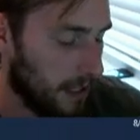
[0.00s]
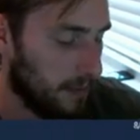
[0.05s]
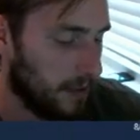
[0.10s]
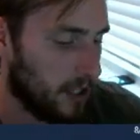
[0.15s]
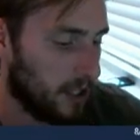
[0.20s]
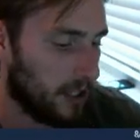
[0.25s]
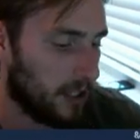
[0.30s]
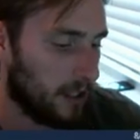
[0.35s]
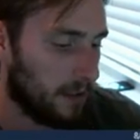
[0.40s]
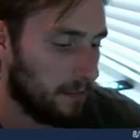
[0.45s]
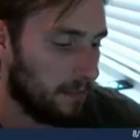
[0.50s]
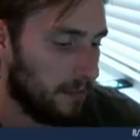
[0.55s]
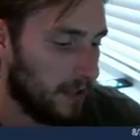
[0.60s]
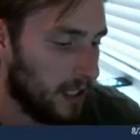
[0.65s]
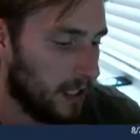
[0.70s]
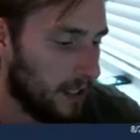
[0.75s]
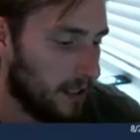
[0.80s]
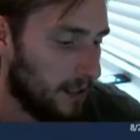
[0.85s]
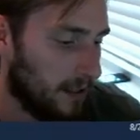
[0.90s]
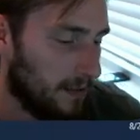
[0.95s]
Maybe they're
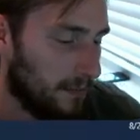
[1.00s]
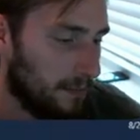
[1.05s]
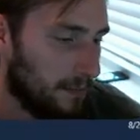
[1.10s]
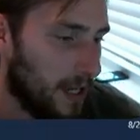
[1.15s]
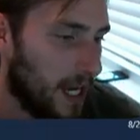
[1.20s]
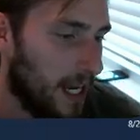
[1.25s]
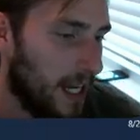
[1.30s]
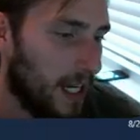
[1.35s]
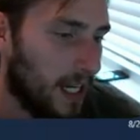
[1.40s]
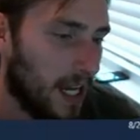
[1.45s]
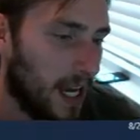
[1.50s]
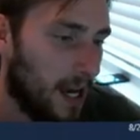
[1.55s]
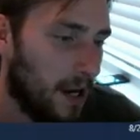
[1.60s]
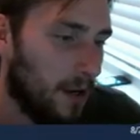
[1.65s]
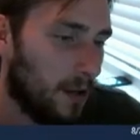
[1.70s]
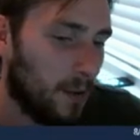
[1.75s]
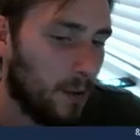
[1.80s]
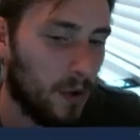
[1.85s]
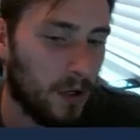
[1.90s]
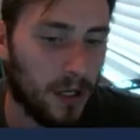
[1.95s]
buying
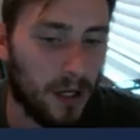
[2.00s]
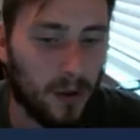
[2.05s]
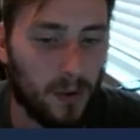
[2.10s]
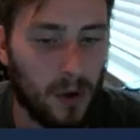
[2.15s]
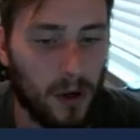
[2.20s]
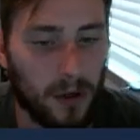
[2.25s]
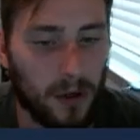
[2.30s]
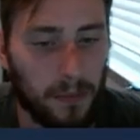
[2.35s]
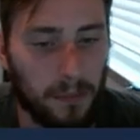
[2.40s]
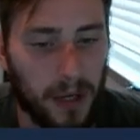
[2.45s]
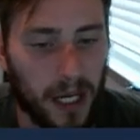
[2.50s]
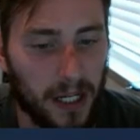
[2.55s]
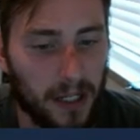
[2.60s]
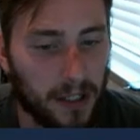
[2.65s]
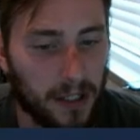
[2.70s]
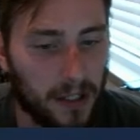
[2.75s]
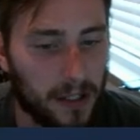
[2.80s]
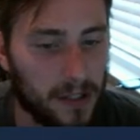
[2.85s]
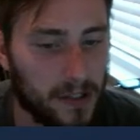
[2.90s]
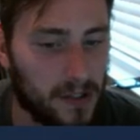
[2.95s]
out quote unquote
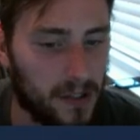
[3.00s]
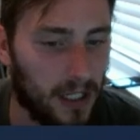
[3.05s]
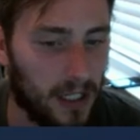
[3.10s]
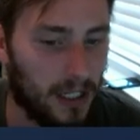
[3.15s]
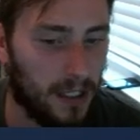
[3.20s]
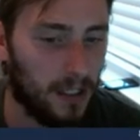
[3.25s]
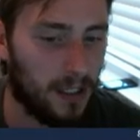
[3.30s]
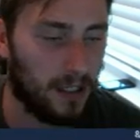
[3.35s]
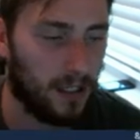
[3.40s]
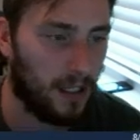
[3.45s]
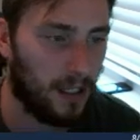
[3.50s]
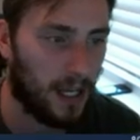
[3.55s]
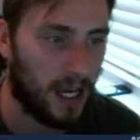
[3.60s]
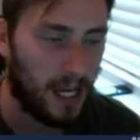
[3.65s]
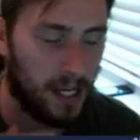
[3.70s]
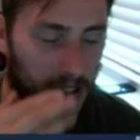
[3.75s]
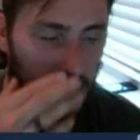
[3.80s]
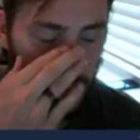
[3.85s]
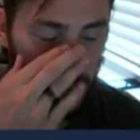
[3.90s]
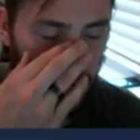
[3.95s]
competitors.
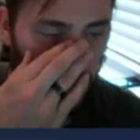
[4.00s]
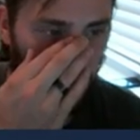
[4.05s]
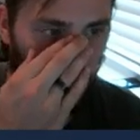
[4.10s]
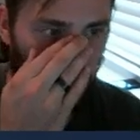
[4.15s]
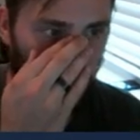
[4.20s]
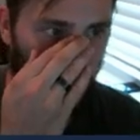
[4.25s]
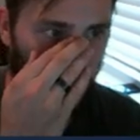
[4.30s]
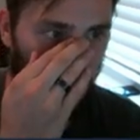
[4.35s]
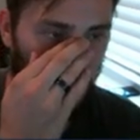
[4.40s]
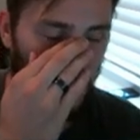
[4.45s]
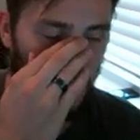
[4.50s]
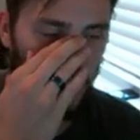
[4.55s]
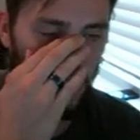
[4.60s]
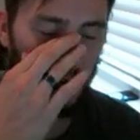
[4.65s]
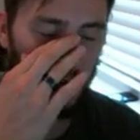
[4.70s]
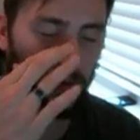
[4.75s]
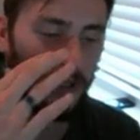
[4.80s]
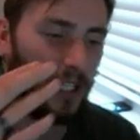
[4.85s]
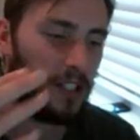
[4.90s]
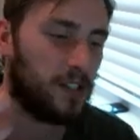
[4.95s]
As I mean, you
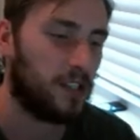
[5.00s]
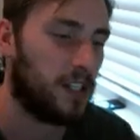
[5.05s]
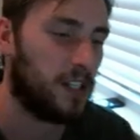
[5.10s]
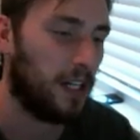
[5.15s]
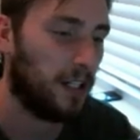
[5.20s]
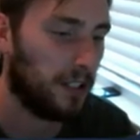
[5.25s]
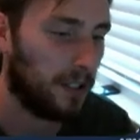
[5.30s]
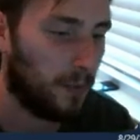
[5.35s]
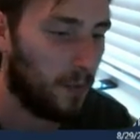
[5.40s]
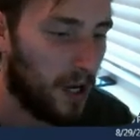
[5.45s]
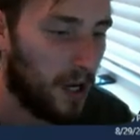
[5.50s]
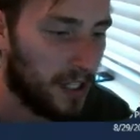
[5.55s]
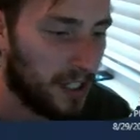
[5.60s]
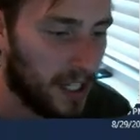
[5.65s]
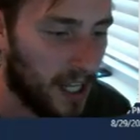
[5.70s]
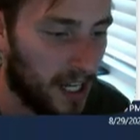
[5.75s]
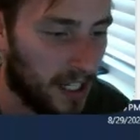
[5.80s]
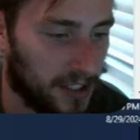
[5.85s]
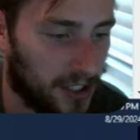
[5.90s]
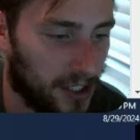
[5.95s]
don't necessarily want
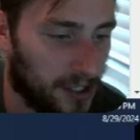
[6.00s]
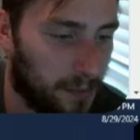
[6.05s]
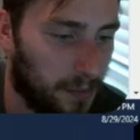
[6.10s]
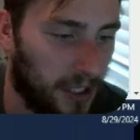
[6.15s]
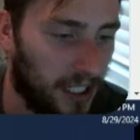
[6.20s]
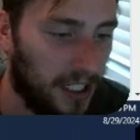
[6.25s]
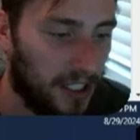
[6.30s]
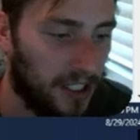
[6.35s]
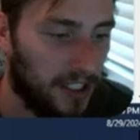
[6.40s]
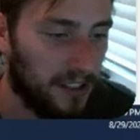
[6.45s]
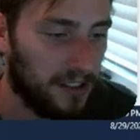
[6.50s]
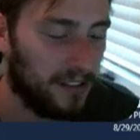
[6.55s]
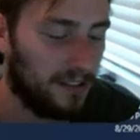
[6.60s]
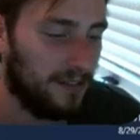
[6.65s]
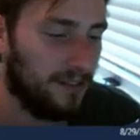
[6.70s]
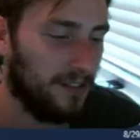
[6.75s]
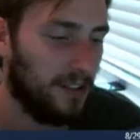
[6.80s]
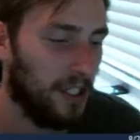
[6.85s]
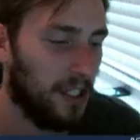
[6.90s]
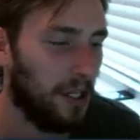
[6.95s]
that just being a
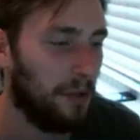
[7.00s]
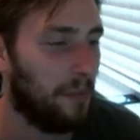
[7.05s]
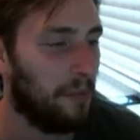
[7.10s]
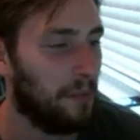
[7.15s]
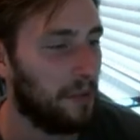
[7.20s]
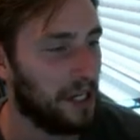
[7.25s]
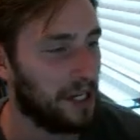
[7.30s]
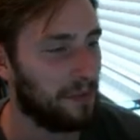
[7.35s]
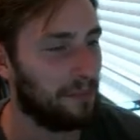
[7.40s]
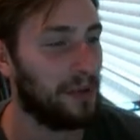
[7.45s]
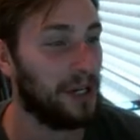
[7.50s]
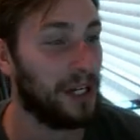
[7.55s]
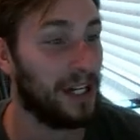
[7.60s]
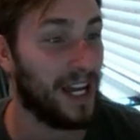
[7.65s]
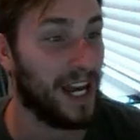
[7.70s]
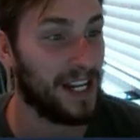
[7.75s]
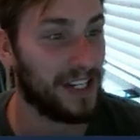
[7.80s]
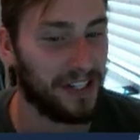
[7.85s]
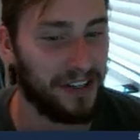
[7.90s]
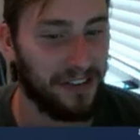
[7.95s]
human being, but
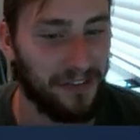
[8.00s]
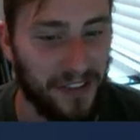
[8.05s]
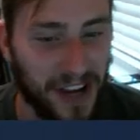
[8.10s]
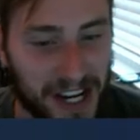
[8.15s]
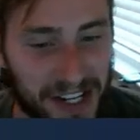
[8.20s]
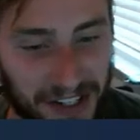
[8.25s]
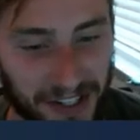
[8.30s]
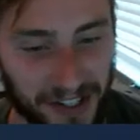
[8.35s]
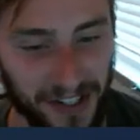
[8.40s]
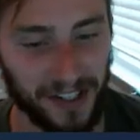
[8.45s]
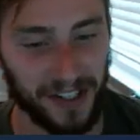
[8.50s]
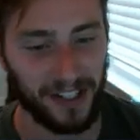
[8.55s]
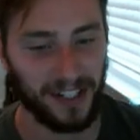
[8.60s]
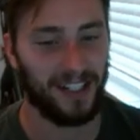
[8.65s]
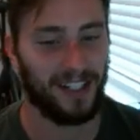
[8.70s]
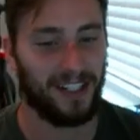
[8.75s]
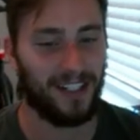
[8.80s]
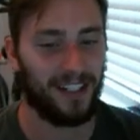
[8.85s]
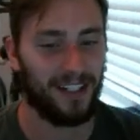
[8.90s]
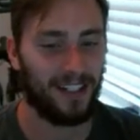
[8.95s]
as an investor,
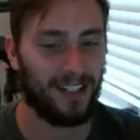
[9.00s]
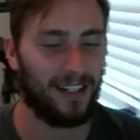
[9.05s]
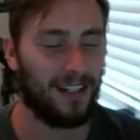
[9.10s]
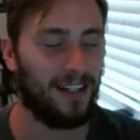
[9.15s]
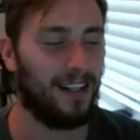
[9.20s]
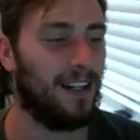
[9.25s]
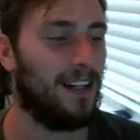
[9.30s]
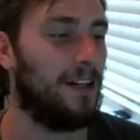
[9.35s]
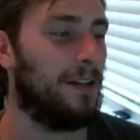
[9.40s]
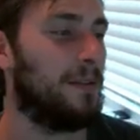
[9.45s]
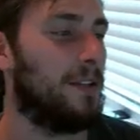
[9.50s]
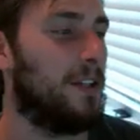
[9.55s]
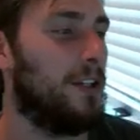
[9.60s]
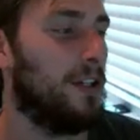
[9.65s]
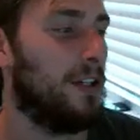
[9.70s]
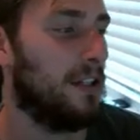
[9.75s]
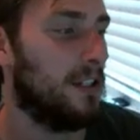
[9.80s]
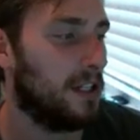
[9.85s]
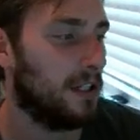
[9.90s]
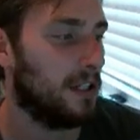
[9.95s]
you know,
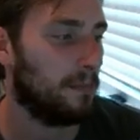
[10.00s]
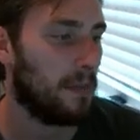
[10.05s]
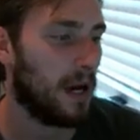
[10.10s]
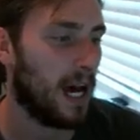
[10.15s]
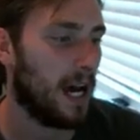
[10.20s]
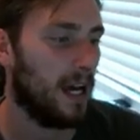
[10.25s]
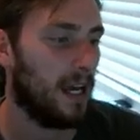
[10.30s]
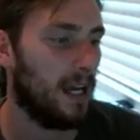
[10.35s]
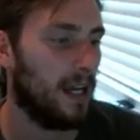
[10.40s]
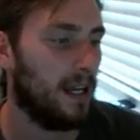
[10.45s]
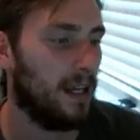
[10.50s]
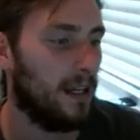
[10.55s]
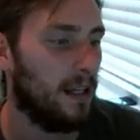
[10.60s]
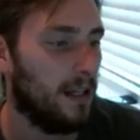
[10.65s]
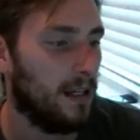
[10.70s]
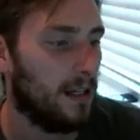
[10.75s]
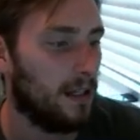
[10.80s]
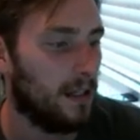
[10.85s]
good to buy